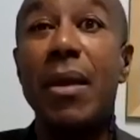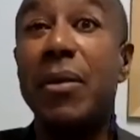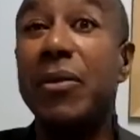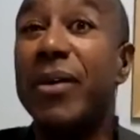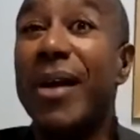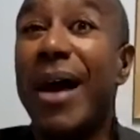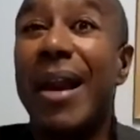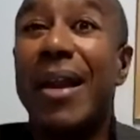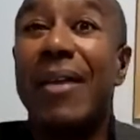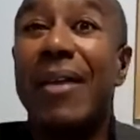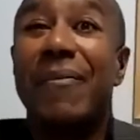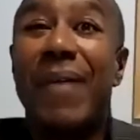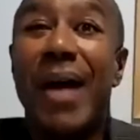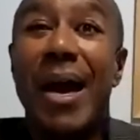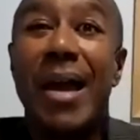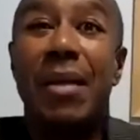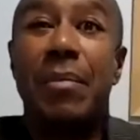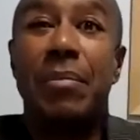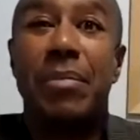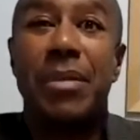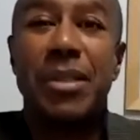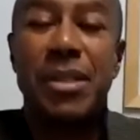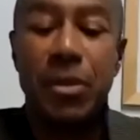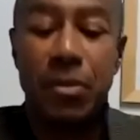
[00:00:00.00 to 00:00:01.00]
You got to invite
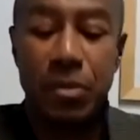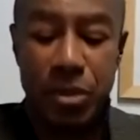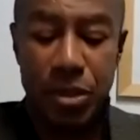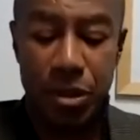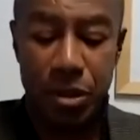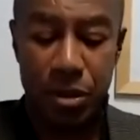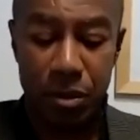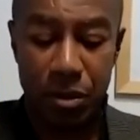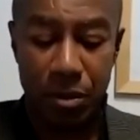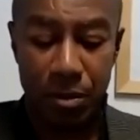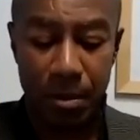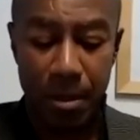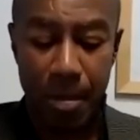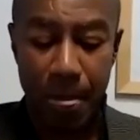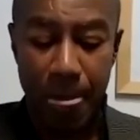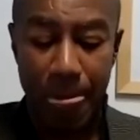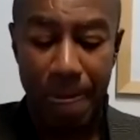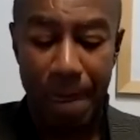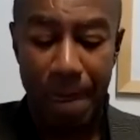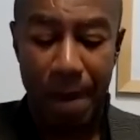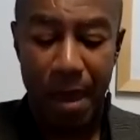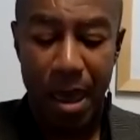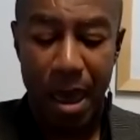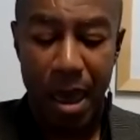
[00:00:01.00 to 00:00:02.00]
them to see what you do.
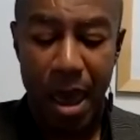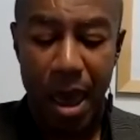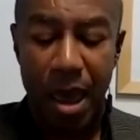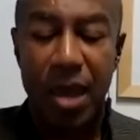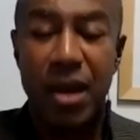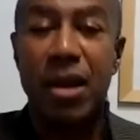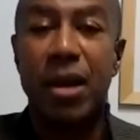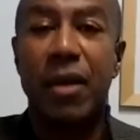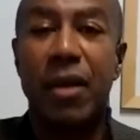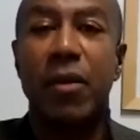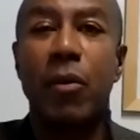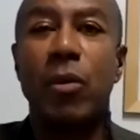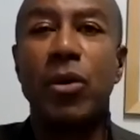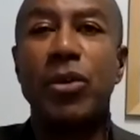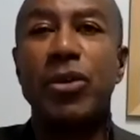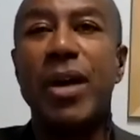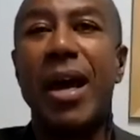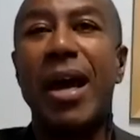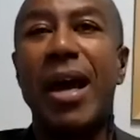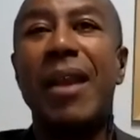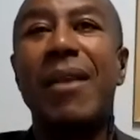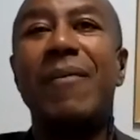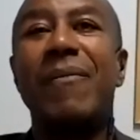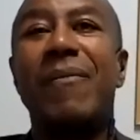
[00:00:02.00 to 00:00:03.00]
In other words, you
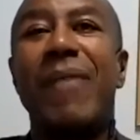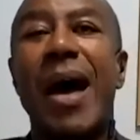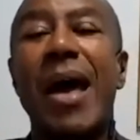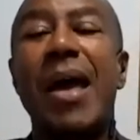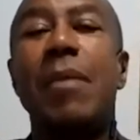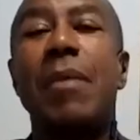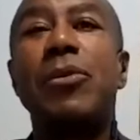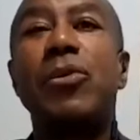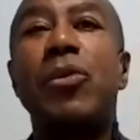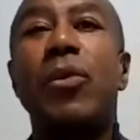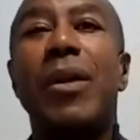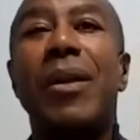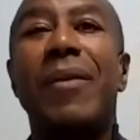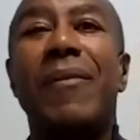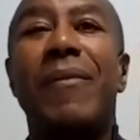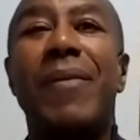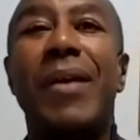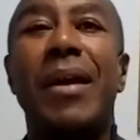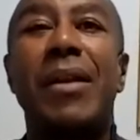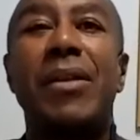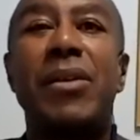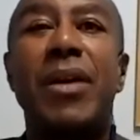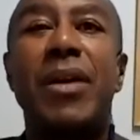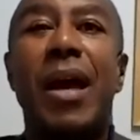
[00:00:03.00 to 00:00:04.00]
got to invite them to an
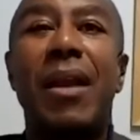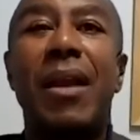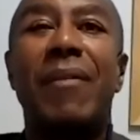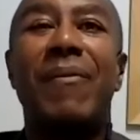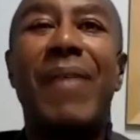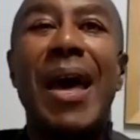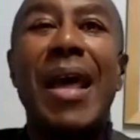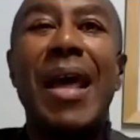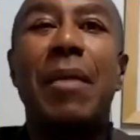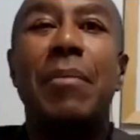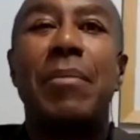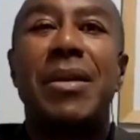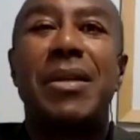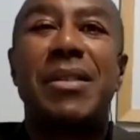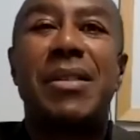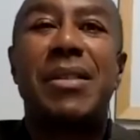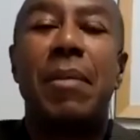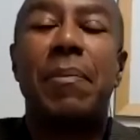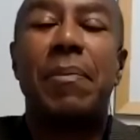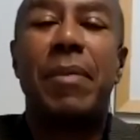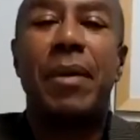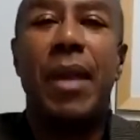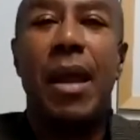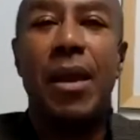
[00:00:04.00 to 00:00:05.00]
event. You got to invite them to
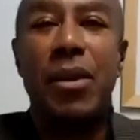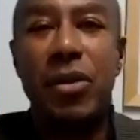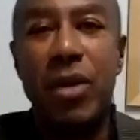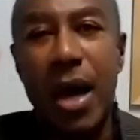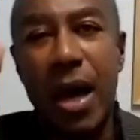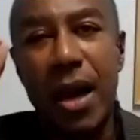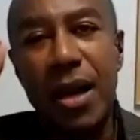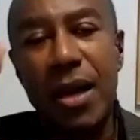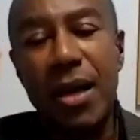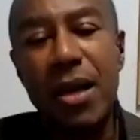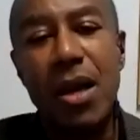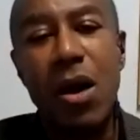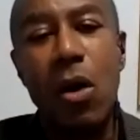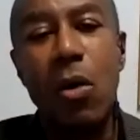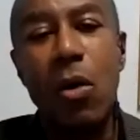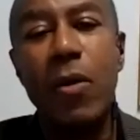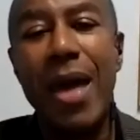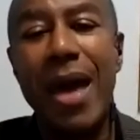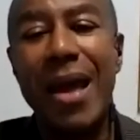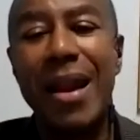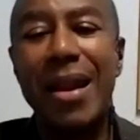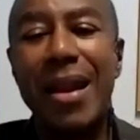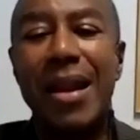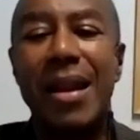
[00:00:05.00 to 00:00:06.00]
something. And you got to know
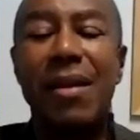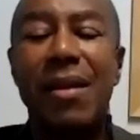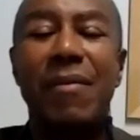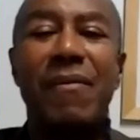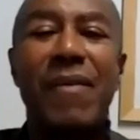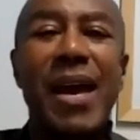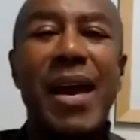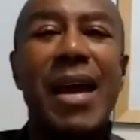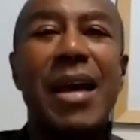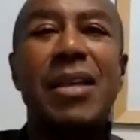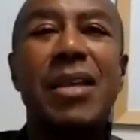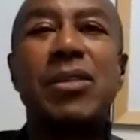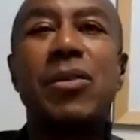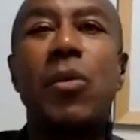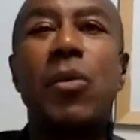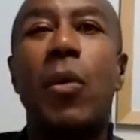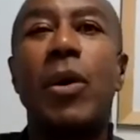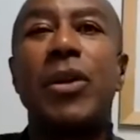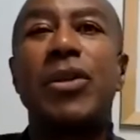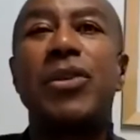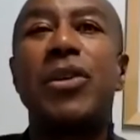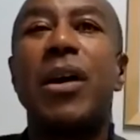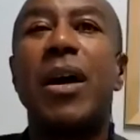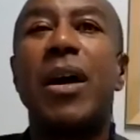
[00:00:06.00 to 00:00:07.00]
that in advance
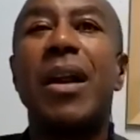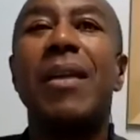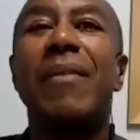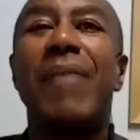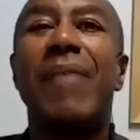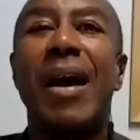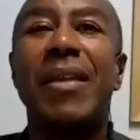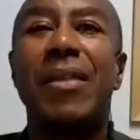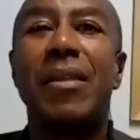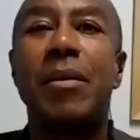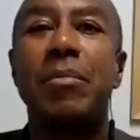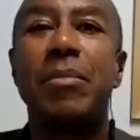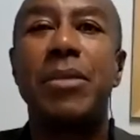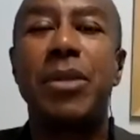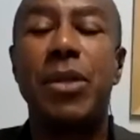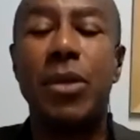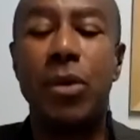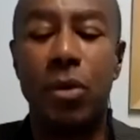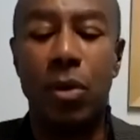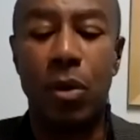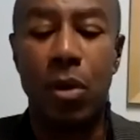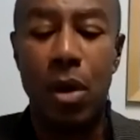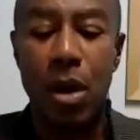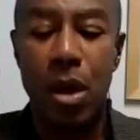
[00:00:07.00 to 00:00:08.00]
what you're going to invite them
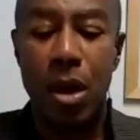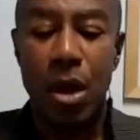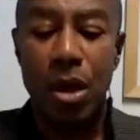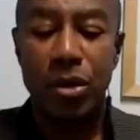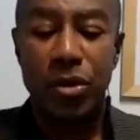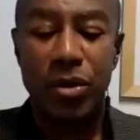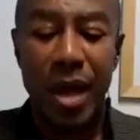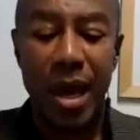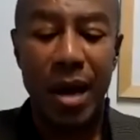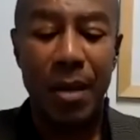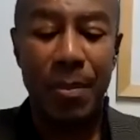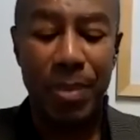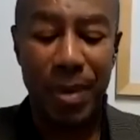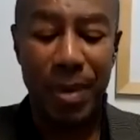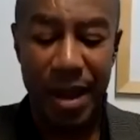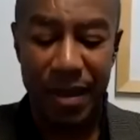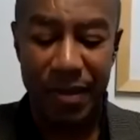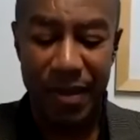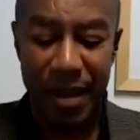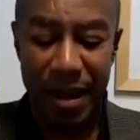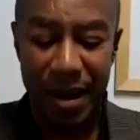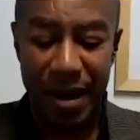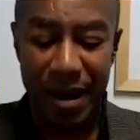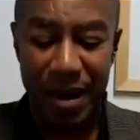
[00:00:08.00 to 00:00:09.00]
to. You got to
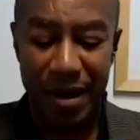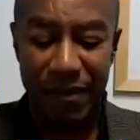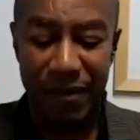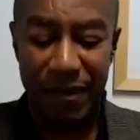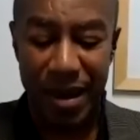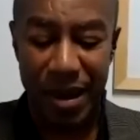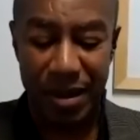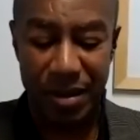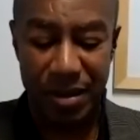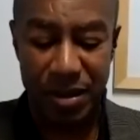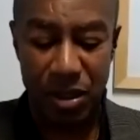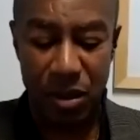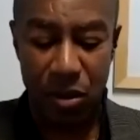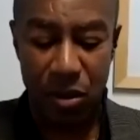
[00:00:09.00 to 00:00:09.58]
plan that in advance.